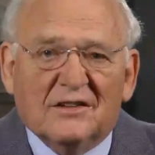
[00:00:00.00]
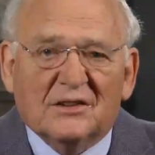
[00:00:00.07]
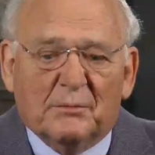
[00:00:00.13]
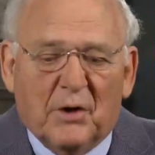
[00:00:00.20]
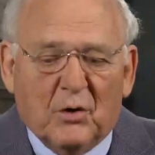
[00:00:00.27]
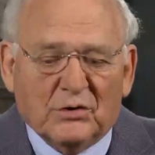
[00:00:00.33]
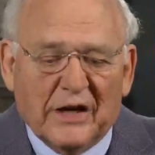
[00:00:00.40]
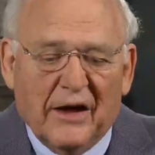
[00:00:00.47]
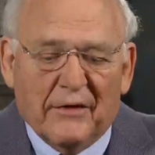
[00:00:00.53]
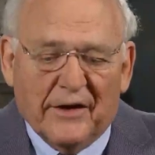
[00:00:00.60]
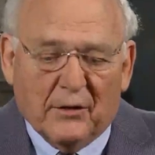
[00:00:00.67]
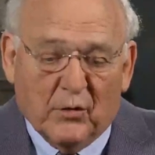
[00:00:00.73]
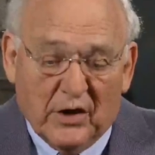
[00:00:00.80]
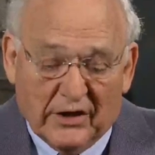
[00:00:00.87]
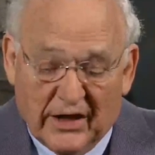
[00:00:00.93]
Suppose I
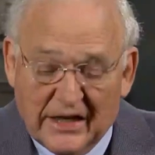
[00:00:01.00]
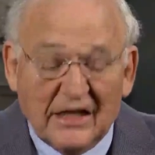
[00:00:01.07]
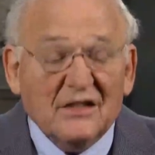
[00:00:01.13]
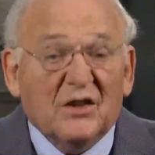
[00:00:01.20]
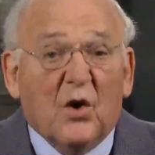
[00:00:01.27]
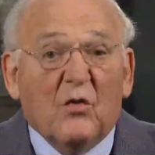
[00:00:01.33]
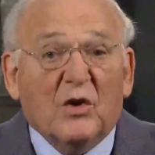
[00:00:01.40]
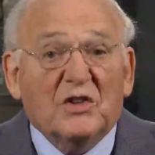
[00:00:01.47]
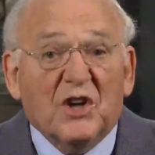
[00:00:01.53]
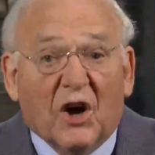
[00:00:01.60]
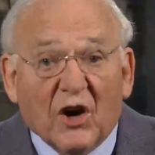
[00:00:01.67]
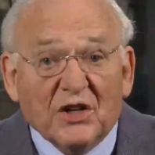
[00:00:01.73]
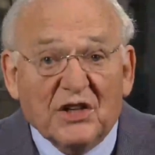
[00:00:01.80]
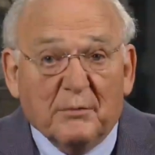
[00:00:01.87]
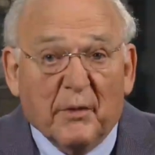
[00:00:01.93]
think, Well, now he's
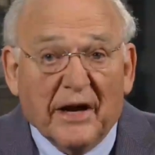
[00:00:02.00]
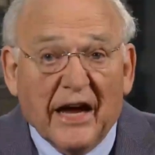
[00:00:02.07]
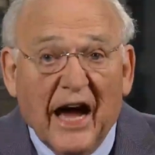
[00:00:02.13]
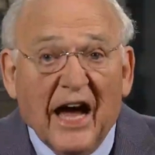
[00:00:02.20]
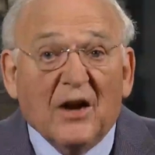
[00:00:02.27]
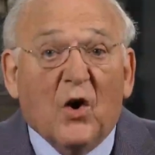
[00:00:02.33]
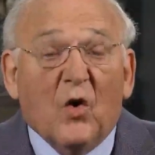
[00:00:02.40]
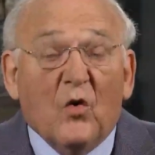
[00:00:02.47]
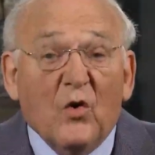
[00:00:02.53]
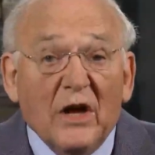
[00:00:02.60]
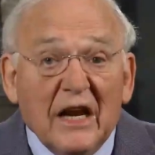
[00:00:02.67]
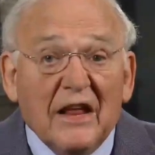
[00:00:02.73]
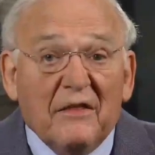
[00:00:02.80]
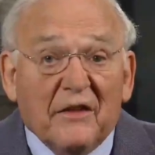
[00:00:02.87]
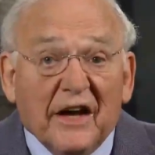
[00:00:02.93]
overcharging me. I don't
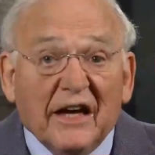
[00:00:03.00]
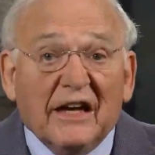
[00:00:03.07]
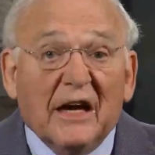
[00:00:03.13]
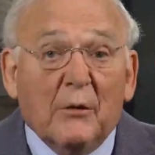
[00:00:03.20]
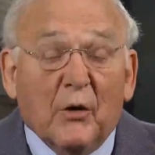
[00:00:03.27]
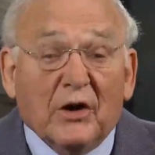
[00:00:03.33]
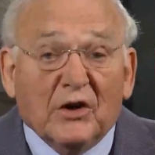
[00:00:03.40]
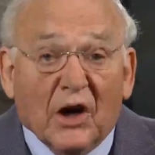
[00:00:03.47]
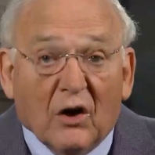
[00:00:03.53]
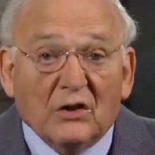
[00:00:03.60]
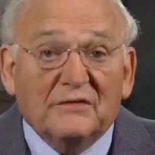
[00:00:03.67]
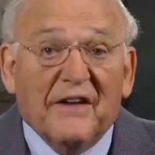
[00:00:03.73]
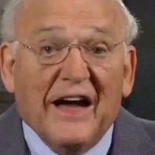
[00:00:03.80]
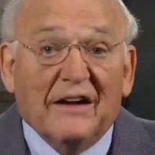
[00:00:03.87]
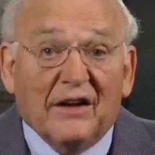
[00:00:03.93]
really think it would
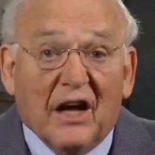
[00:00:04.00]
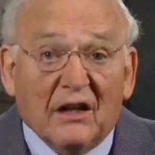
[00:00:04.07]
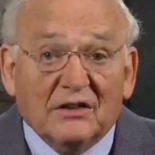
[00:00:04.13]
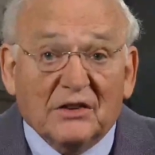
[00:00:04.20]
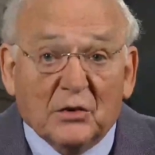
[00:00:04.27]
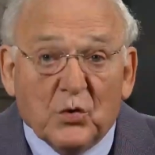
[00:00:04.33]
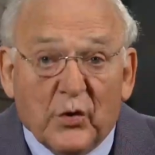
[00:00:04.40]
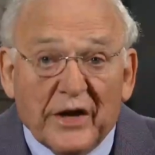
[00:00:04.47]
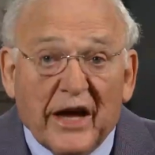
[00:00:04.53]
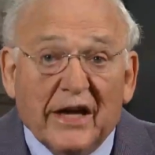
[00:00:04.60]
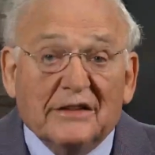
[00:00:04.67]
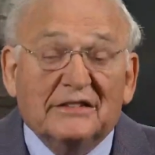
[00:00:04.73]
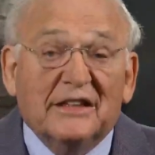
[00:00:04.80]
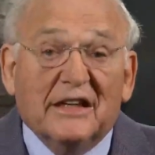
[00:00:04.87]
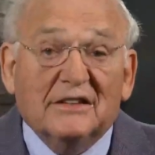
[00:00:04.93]
cost
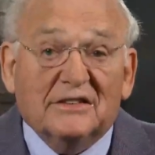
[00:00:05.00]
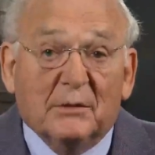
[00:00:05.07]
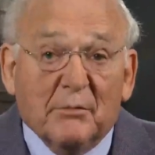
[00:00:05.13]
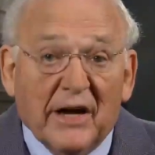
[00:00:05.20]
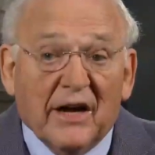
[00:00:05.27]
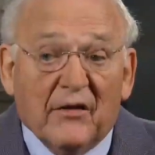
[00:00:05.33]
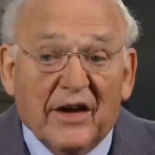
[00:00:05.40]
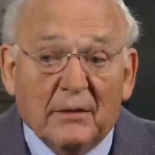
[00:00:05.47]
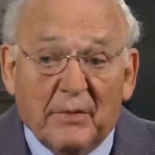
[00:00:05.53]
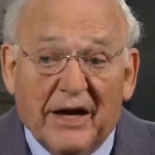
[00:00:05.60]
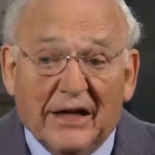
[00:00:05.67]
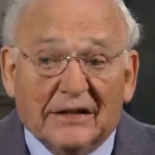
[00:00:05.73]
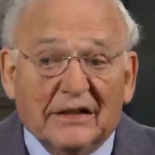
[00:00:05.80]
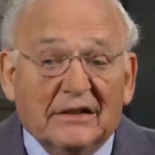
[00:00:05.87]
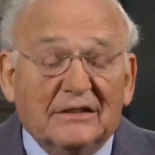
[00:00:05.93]
$5.28 to mail that
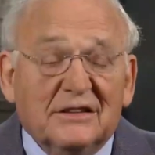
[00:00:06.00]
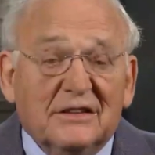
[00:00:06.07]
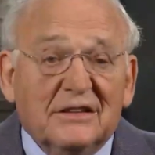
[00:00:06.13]
package.